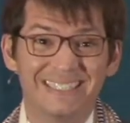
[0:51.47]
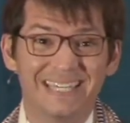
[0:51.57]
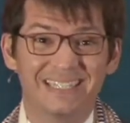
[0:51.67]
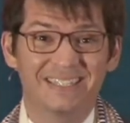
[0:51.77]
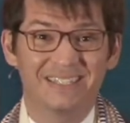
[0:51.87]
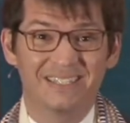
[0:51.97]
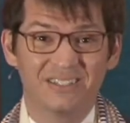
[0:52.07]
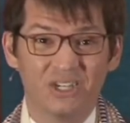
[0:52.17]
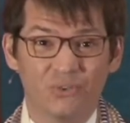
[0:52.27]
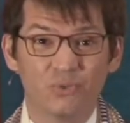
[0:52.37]
that the
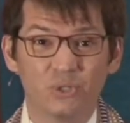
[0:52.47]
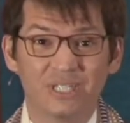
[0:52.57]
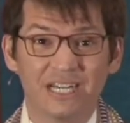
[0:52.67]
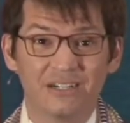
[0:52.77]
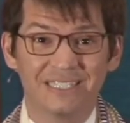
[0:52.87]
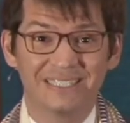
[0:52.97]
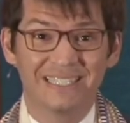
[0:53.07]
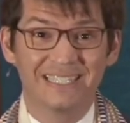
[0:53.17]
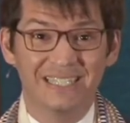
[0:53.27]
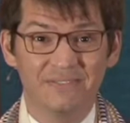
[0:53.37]
root there is
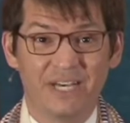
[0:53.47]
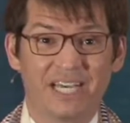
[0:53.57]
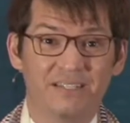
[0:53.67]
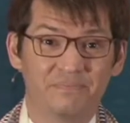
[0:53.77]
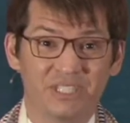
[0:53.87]
Levi,